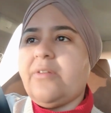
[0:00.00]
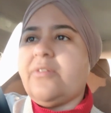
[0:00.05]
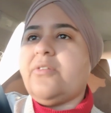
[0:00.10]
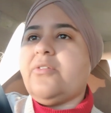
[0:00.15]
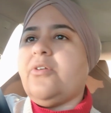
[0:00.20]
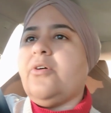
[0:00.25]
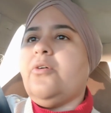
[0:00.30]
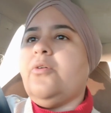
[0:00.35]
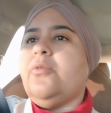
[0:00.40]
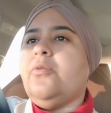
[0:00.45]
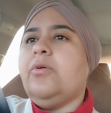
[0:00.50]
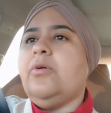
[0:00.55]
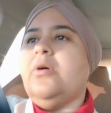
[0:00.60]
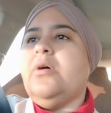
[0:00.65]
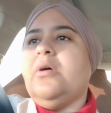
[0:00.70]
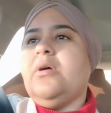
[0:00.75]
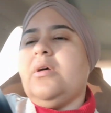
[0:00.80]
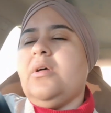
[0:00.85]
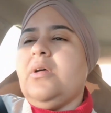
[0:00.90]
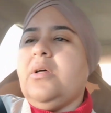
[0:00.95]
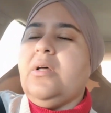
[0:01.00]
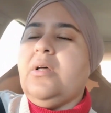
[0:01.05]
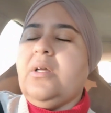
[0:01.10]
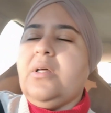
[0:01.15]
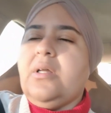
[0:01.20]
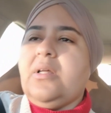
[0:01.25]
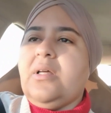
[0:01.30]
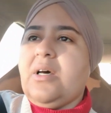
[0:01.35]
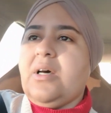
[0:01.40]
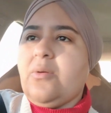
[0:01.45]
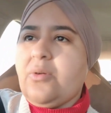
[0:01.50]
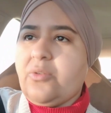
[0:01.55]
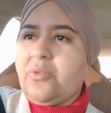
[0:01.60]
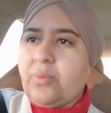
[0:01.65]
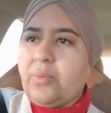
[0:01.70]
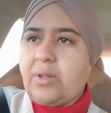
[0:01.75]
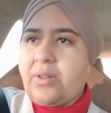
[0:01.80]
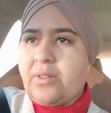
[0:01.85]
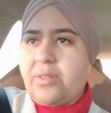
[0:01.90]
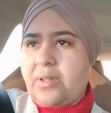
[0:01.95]
So that was
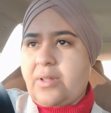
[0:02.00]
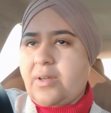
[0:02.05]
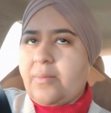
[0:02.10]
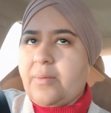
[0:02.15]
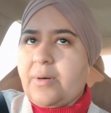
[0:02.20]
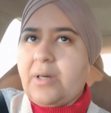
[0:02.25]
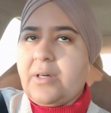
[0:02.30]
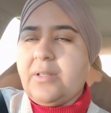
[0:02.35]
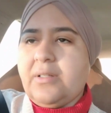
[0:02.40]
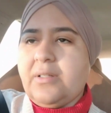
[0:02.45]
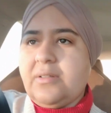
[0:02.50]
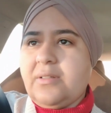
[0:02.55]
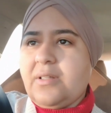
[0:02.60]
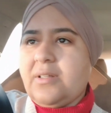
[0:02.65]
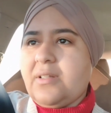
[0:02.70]
one thing about it.